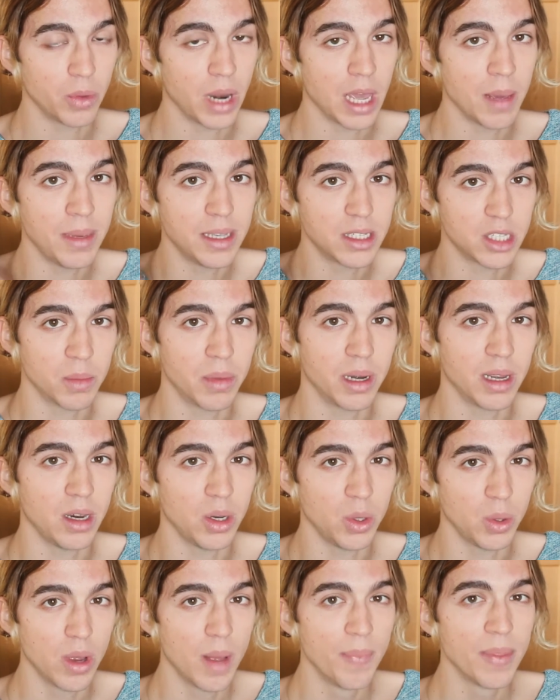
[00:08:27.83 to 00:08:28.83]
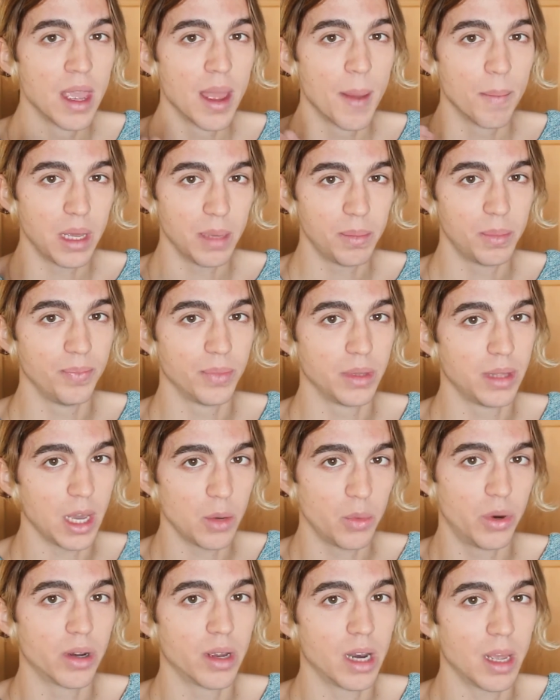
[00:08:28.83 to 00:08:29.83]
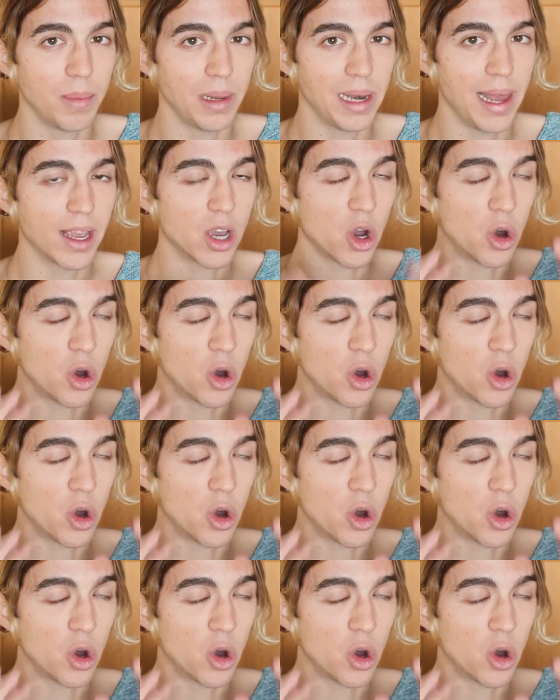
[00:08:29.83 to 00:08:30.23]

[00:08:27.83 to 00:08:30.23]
When I meet somebody new, they were gonna be like,